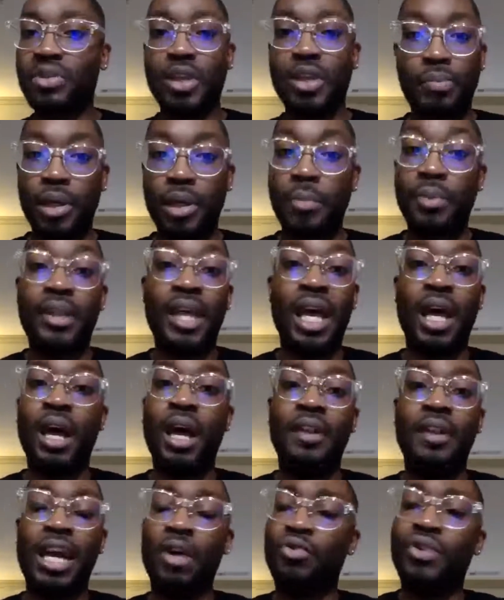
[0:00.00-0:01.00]
There's going to be some people
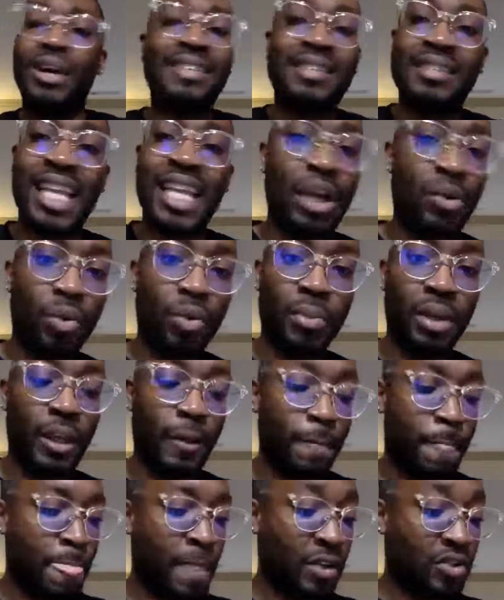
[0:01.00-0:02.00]
that resonate
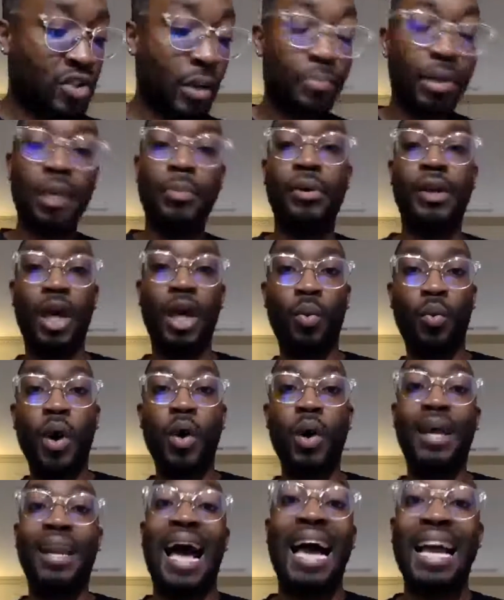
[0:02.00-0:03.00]
with me, some people
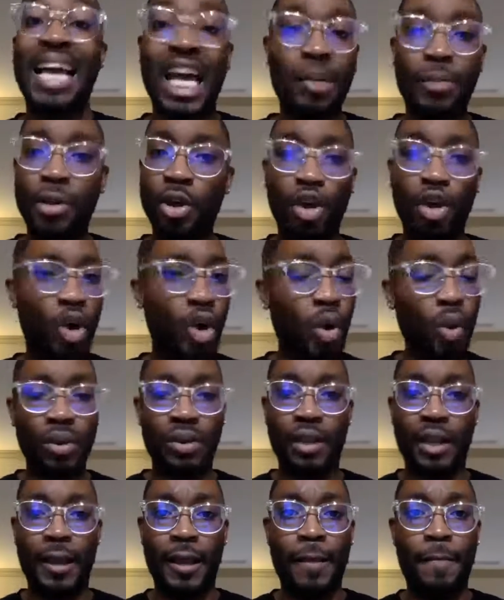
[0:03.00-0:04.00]
that won't. And I got to be
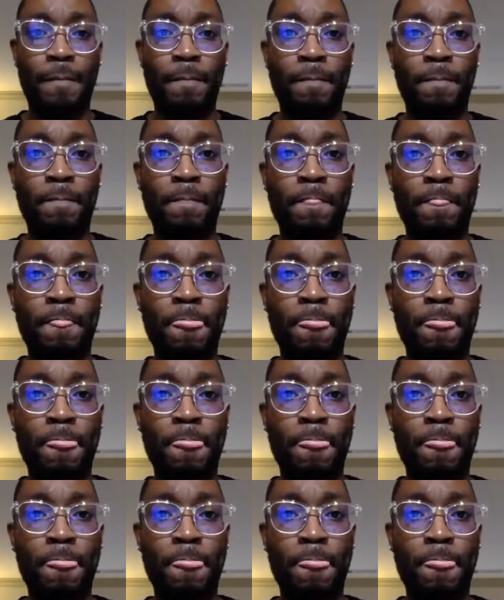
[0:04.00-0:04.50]
cool with that.